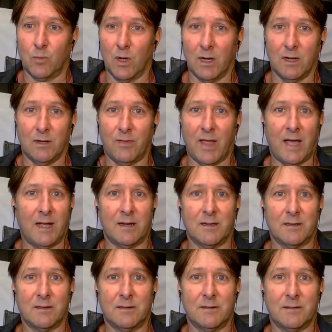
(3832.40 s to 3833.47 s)
will that
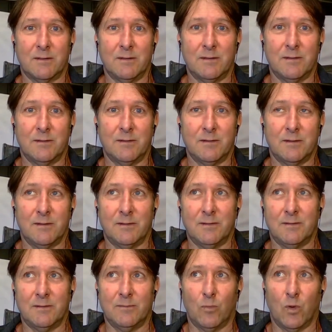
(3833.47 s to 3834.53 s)

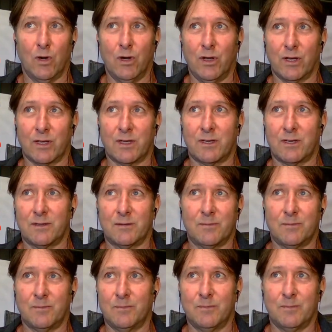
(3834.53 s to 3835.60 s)
work
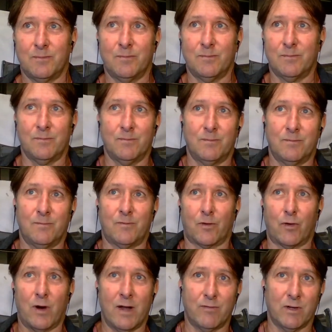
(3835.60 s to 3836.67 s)

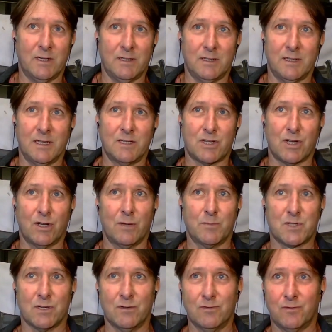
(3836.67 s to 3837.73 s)
forever in
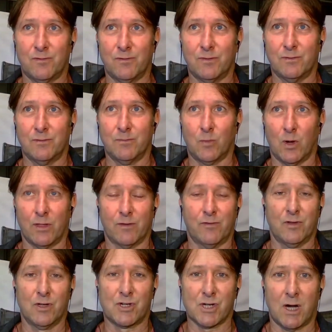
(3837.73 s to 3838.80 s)
terms of what the
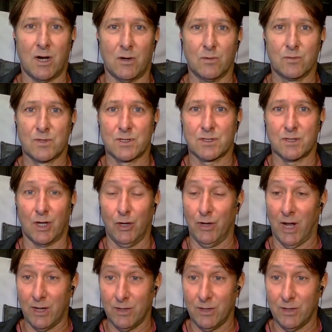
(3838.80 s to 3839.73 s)
future holds? Who